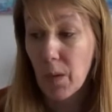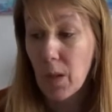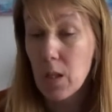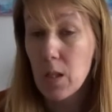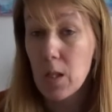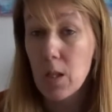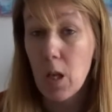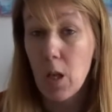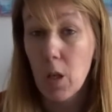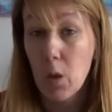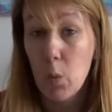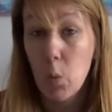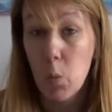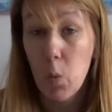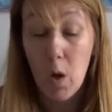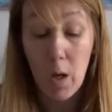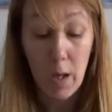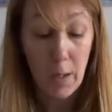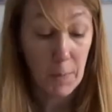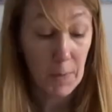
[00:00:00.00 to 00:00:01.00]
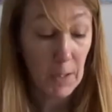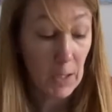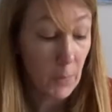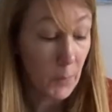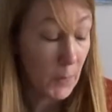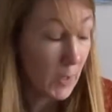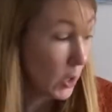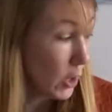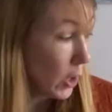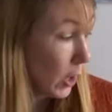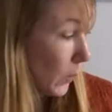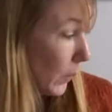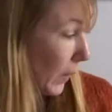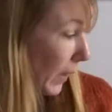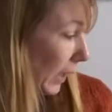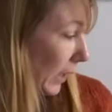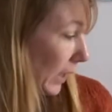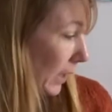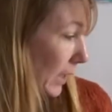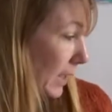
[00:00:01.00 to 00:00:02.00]
So what I'm going to be
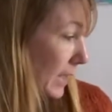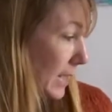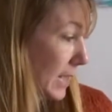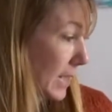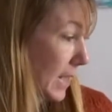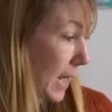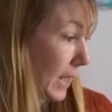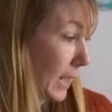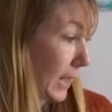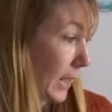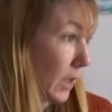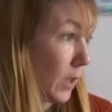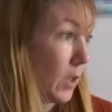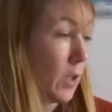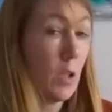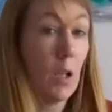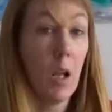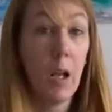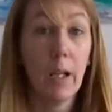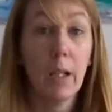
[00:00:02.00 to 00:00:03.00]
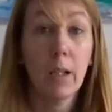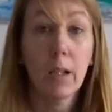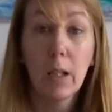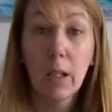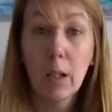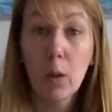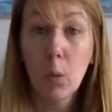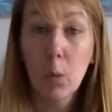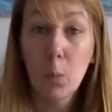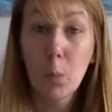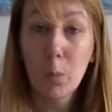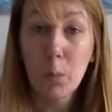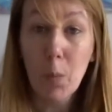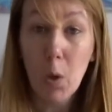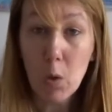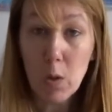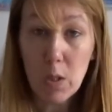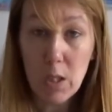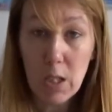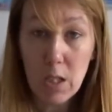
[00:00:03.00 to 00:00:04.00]
doing is selling like the little
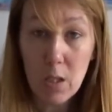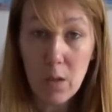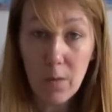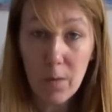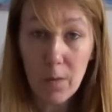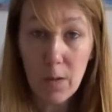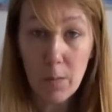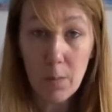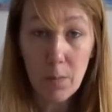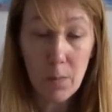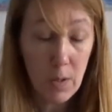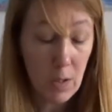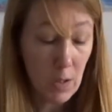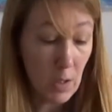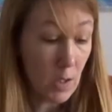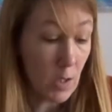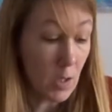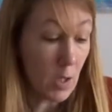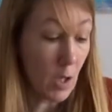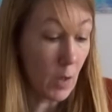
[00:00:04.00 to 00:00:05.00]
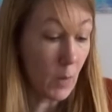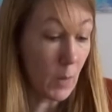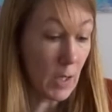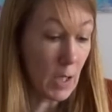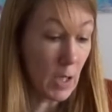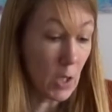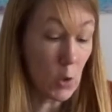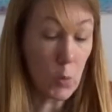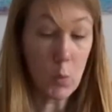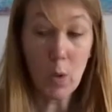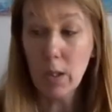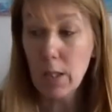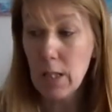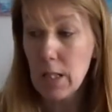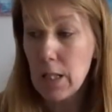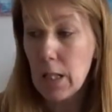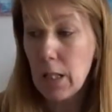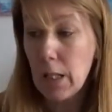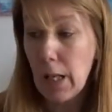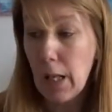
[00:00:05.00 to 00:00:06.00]
boxes of them. So each one is
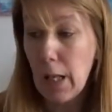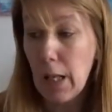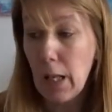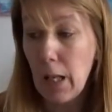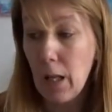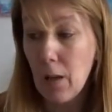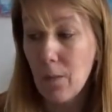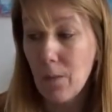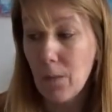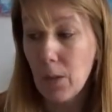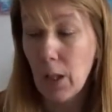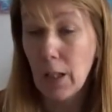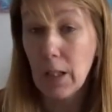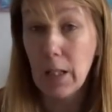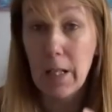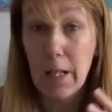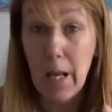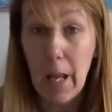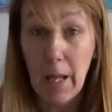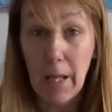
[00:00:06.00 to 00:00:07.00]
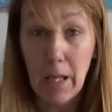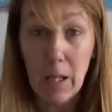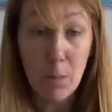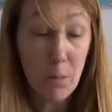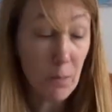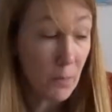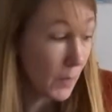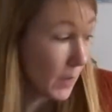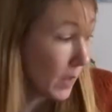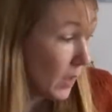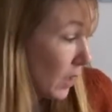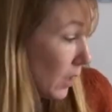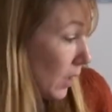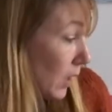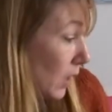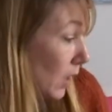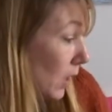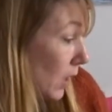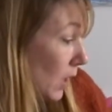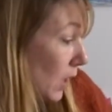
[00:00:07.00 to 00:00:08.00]
going to have like a name.
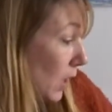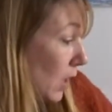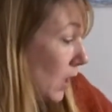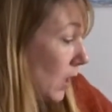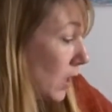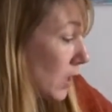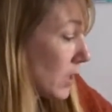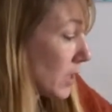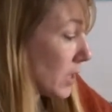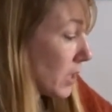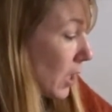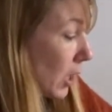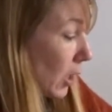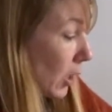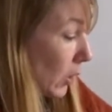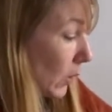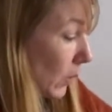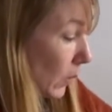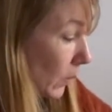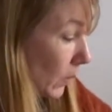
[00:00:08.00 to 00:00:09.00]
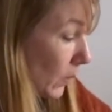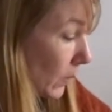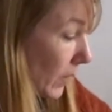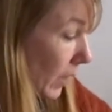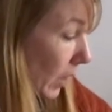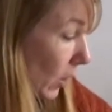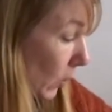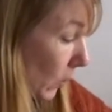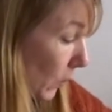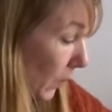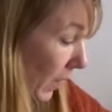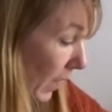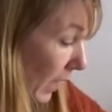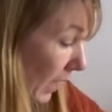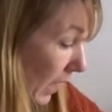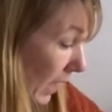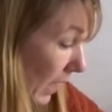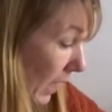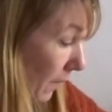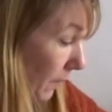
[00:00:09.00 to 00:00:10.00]
So there'll
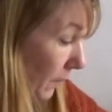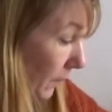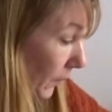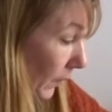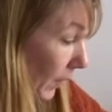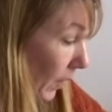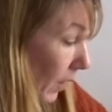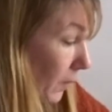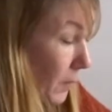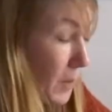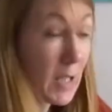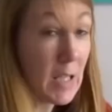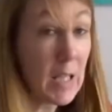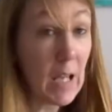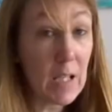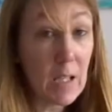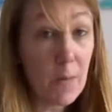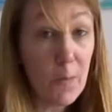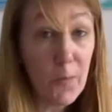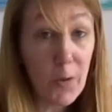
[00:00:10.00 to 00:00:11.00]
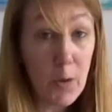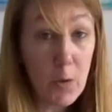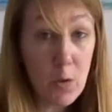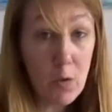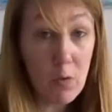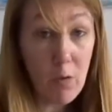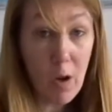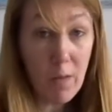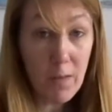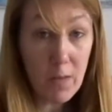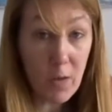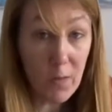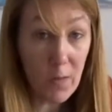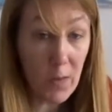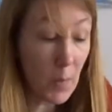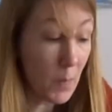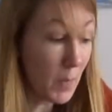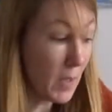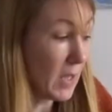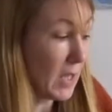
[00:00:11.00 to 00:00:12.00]
be, I'm going to take some photographs of
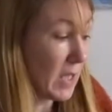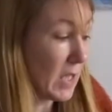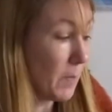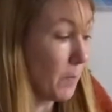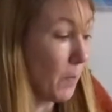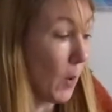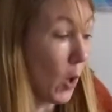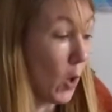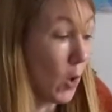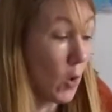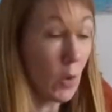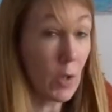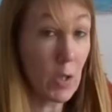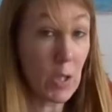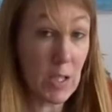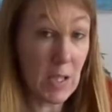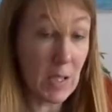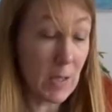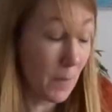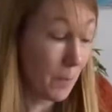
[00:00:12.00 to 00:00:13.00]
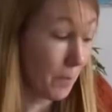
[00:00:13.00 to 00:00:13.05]
them in this box.